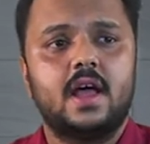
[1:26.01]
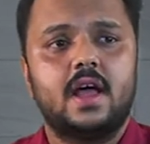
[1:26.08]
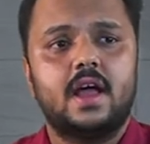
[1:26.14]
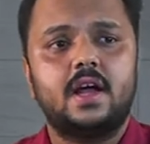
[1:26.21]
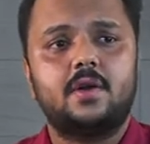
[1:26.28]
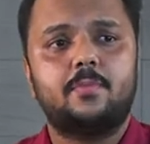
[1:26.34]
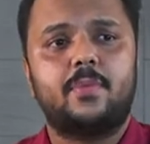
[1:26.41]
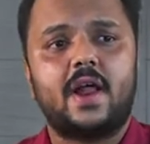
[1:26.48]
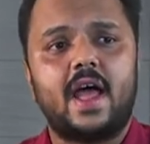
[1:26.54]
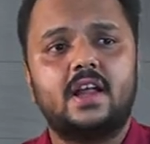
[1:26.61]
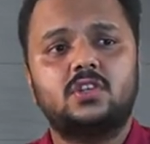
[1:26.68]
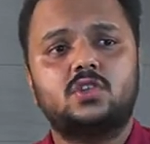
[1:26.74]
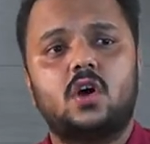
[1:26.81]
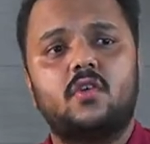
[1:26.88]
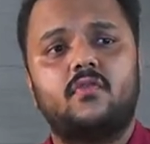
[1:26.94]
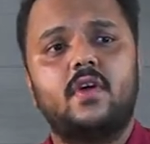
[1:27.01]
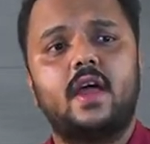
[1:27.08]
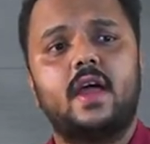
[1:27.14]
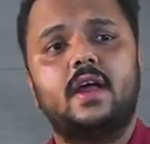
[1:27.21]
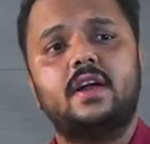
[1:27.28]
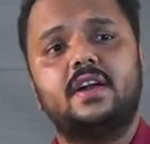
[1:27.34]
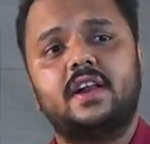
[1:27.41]
It branch of
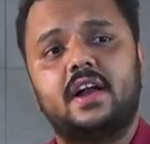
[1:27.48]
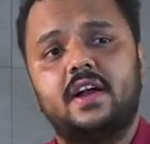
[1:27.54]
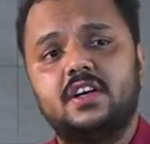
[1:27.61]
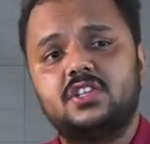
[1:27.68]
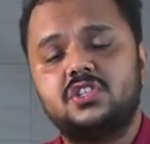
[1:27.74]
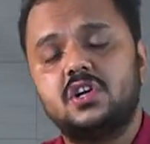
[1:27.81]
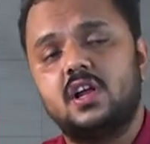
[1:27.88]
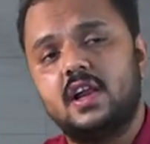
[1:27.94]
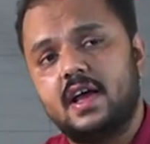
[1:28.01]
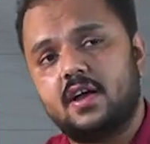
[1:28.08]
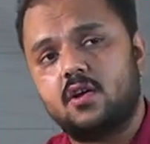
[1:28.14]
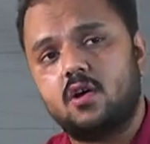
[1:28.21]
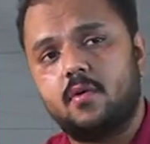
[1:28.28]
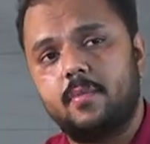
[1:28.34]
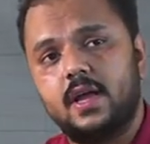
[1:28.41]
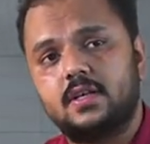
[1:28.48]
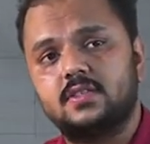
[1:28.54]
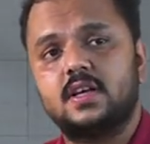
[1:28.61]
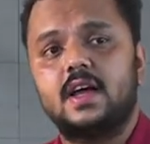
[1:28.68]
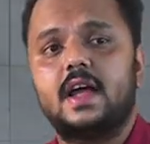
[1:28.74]
a traditional economics.